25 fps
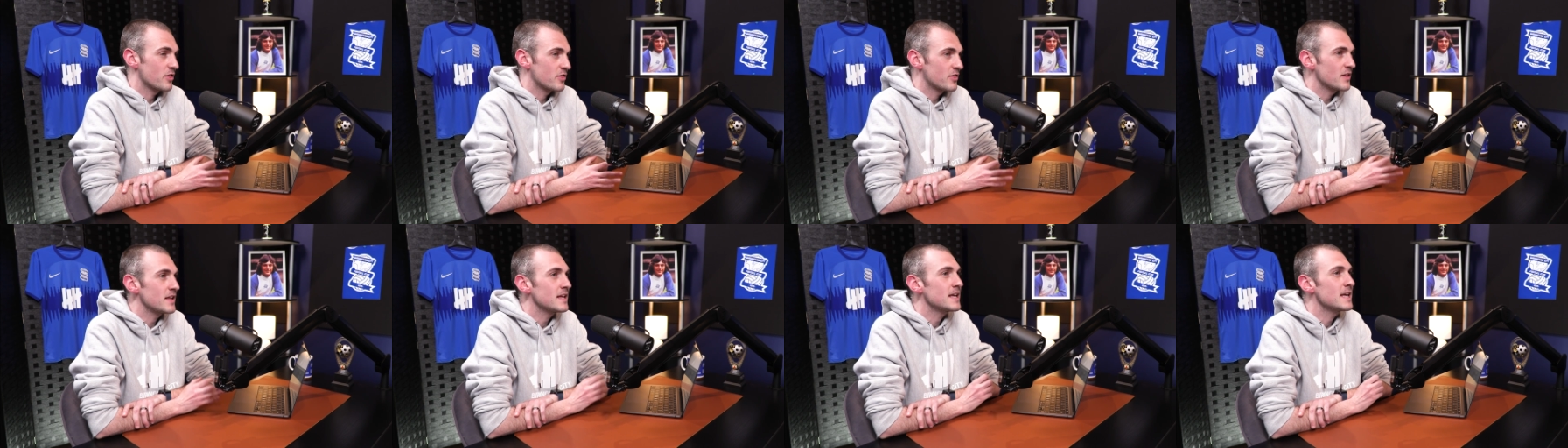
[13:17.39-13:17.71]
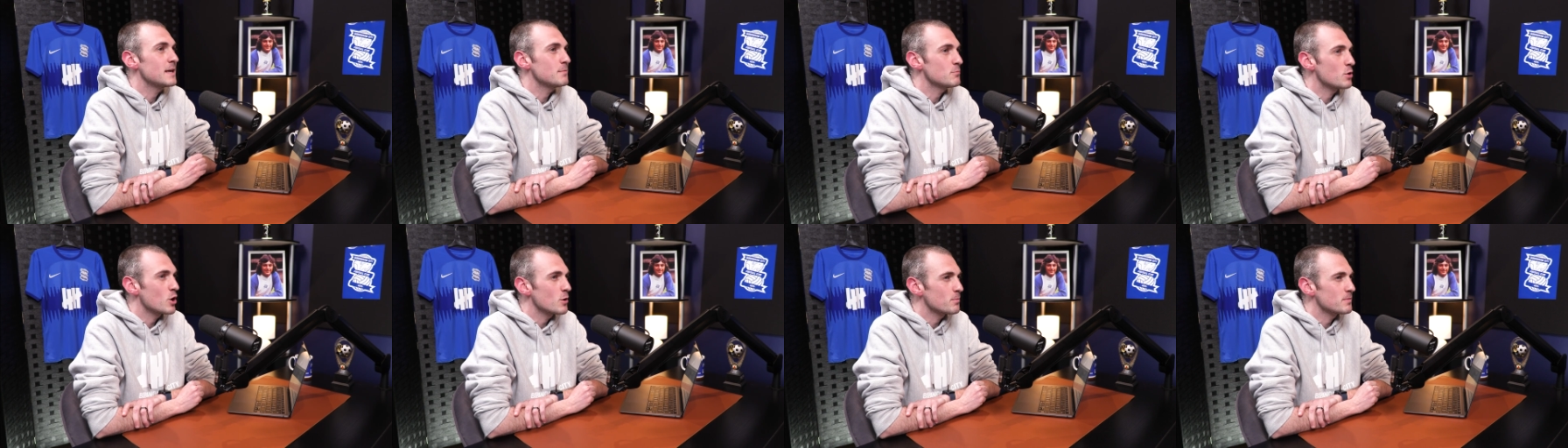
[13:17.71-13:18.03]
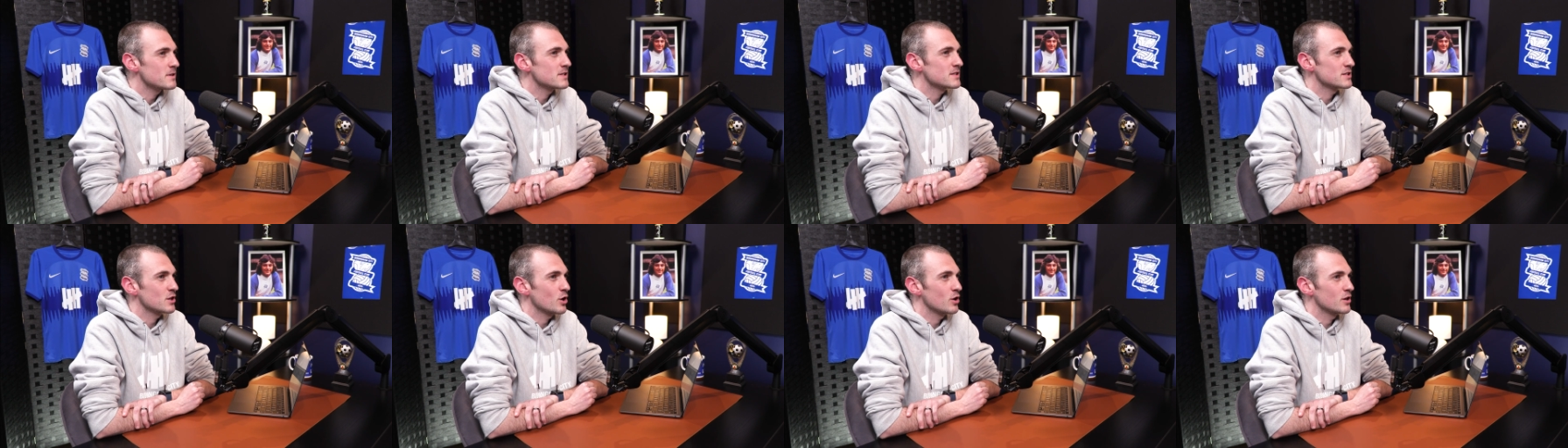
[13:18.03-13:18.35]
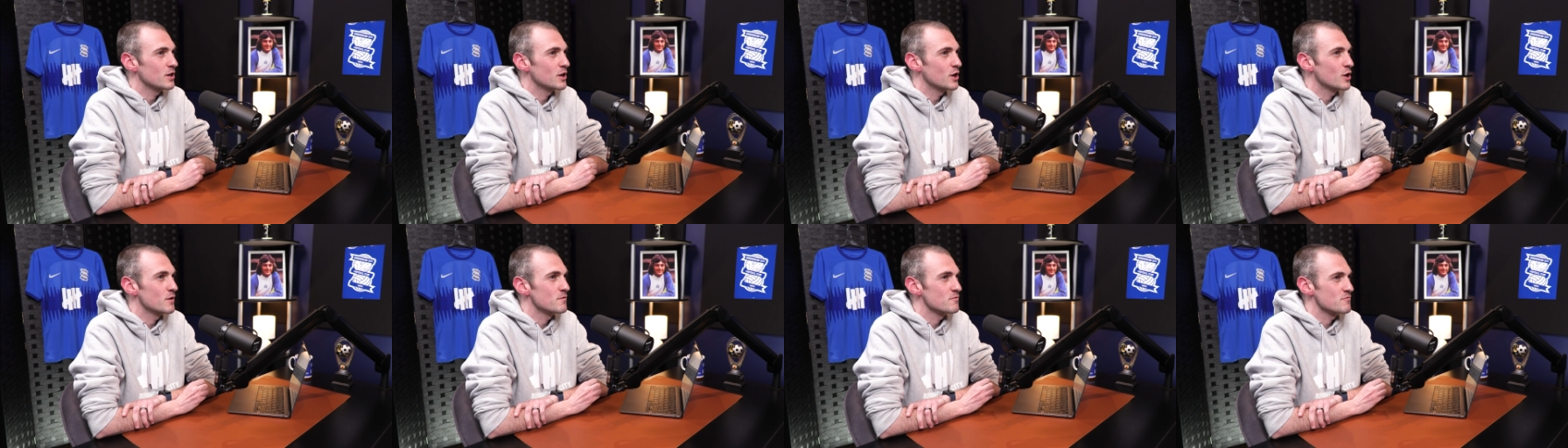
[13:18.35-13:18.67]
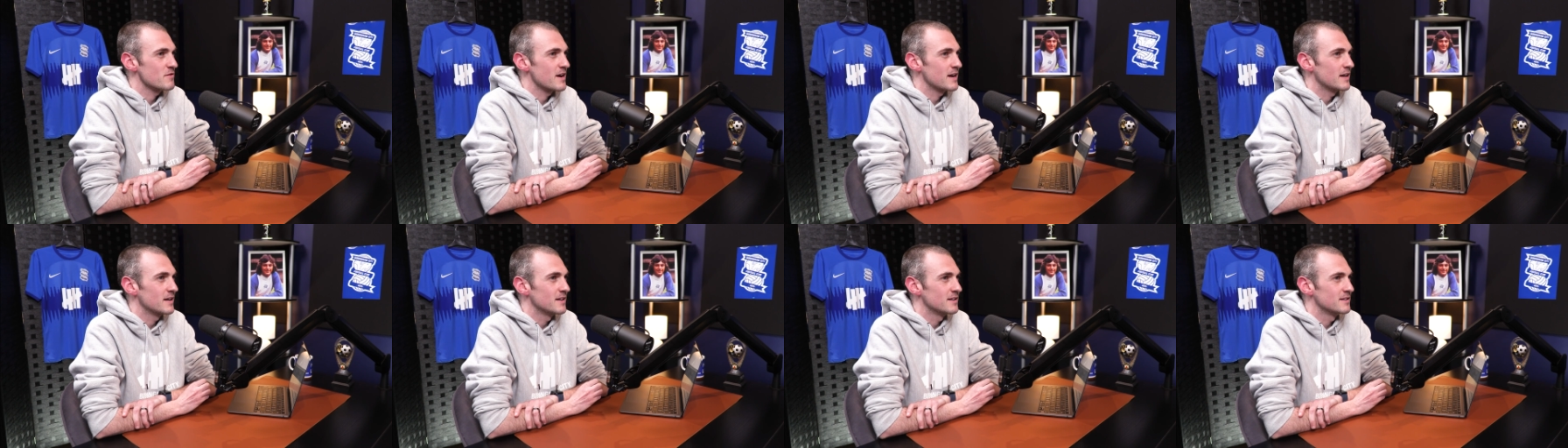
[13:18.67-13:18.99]
think he might be slightly
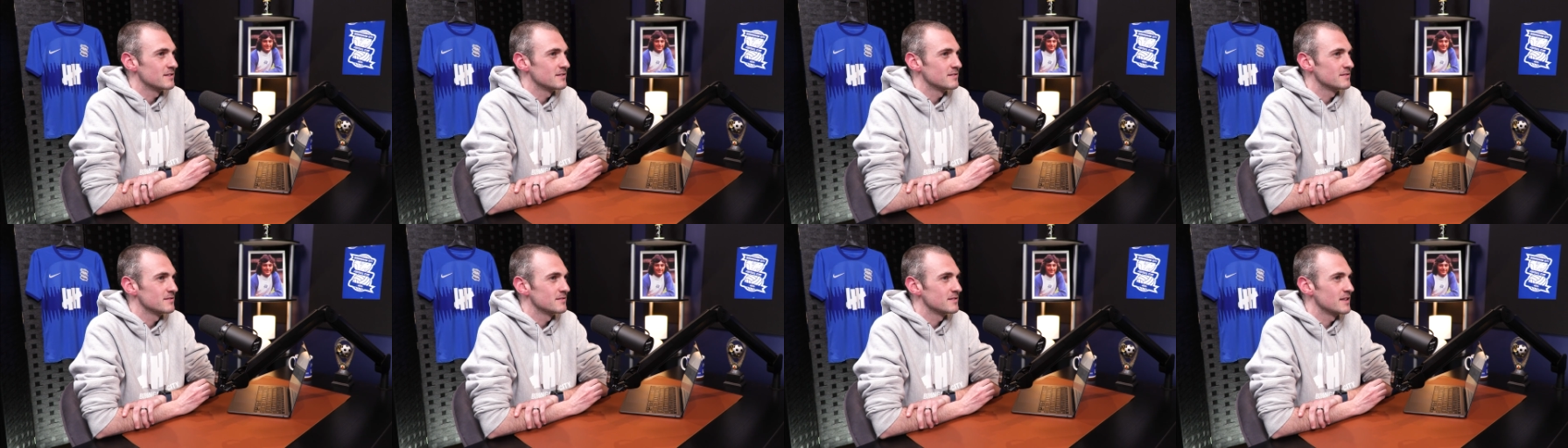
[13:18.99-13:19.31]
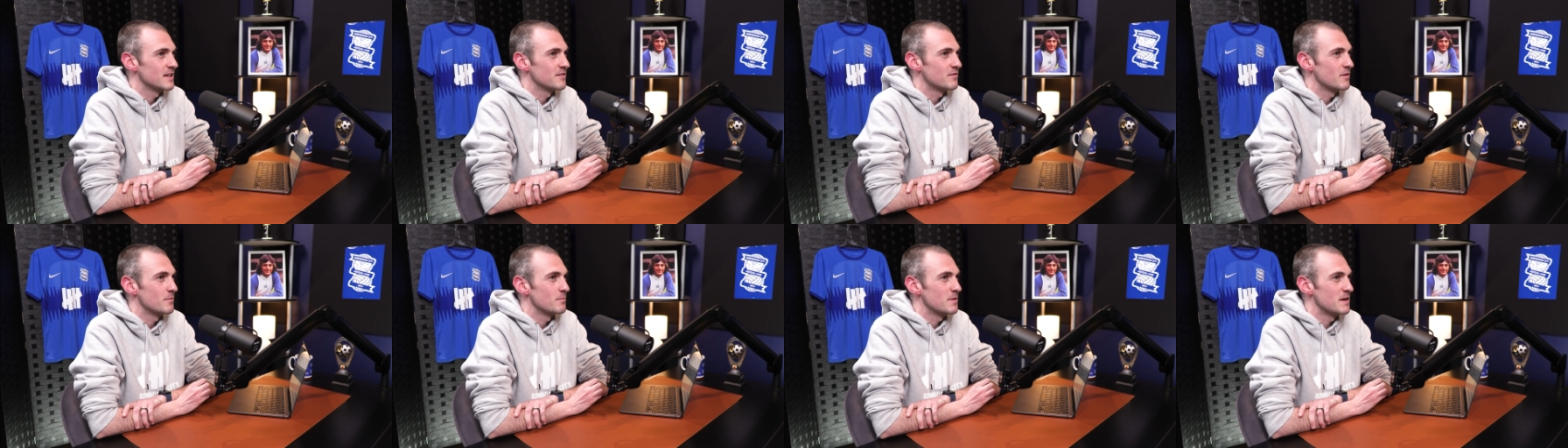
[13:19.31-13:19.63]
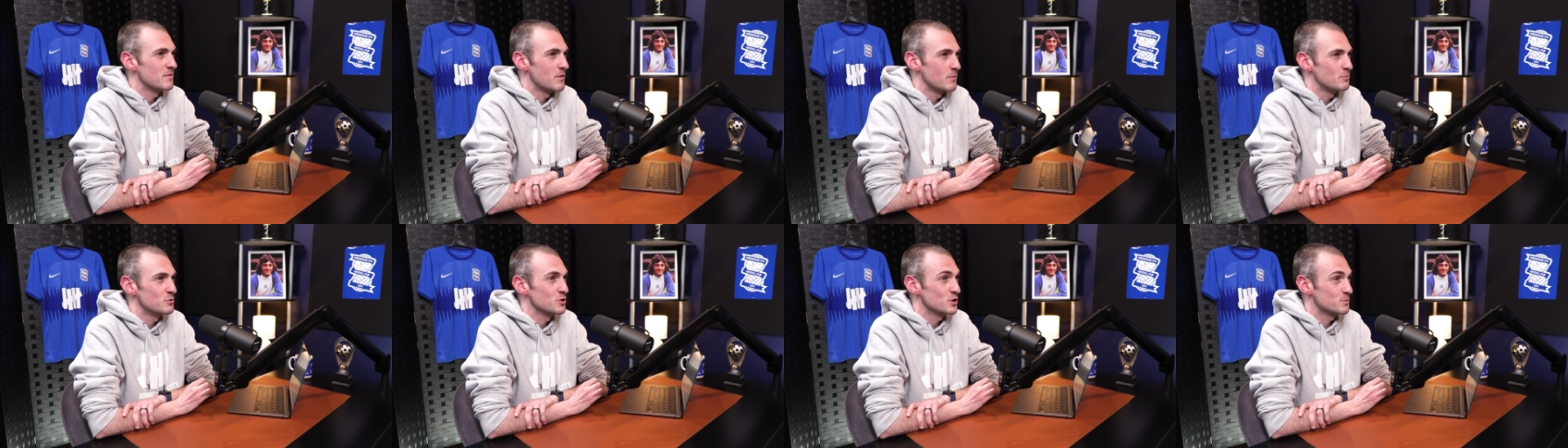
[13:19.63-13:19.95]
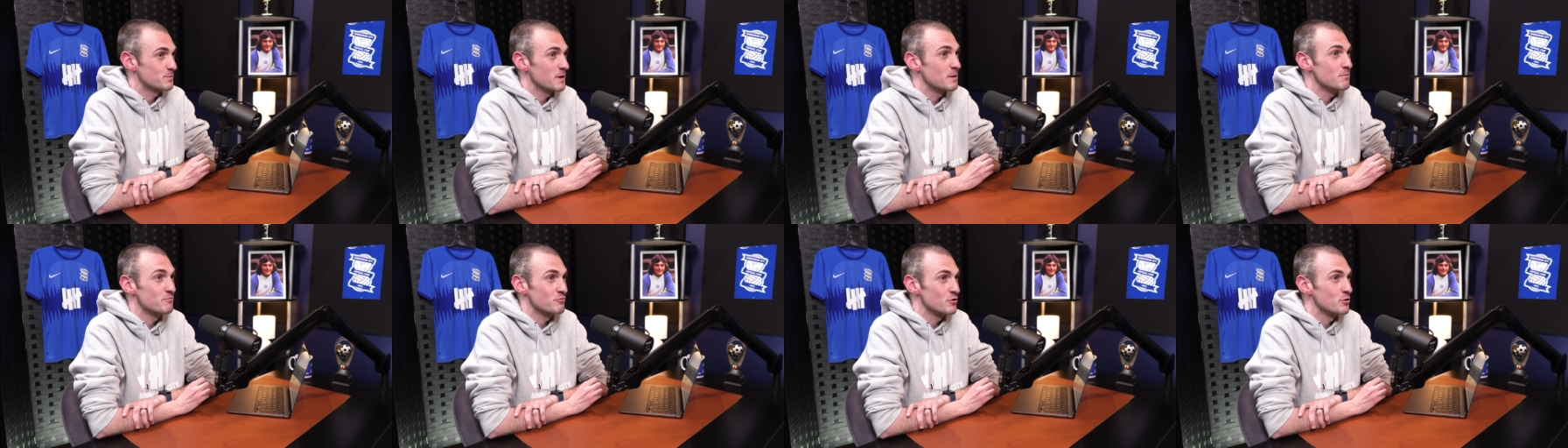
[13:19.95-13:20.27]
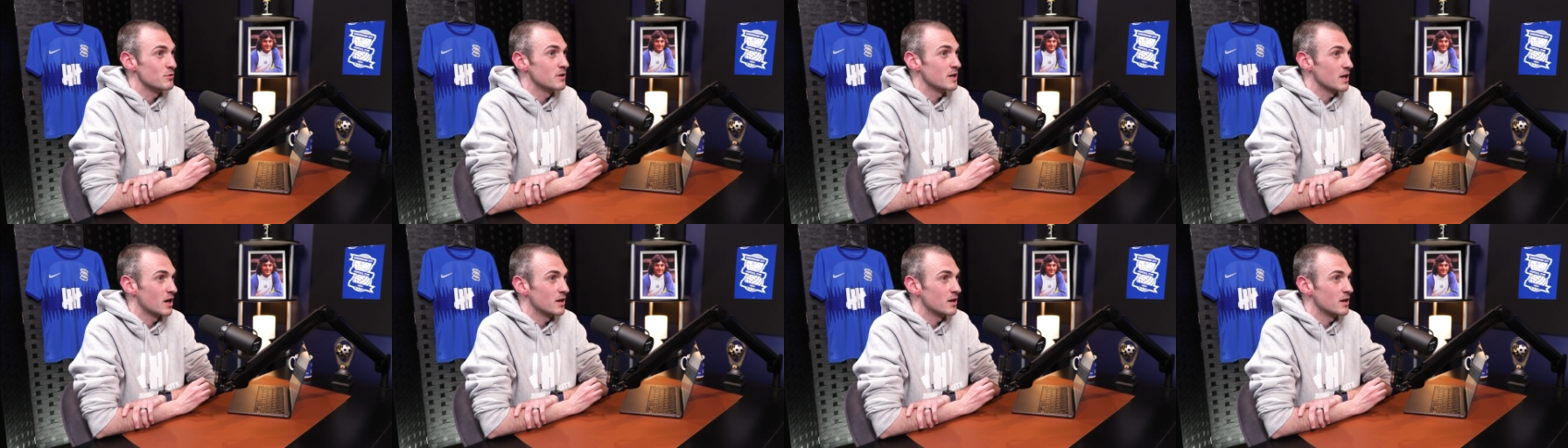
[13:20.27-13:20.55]
overrated. If I'm just being brutally